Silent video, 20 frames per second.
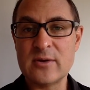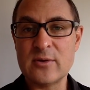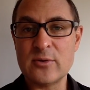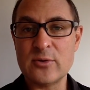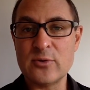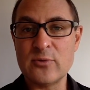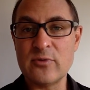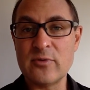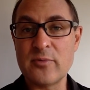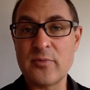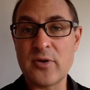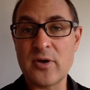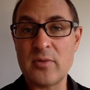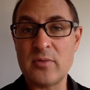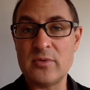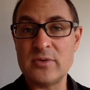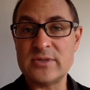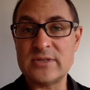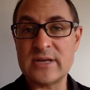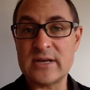You will
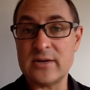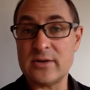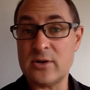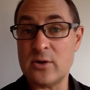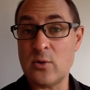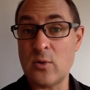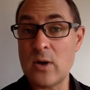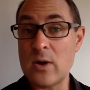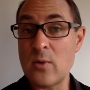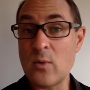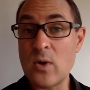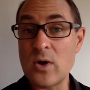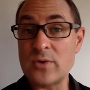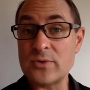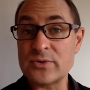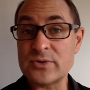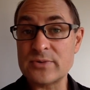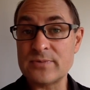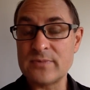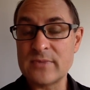probably say, no, I
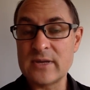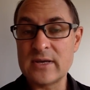won't.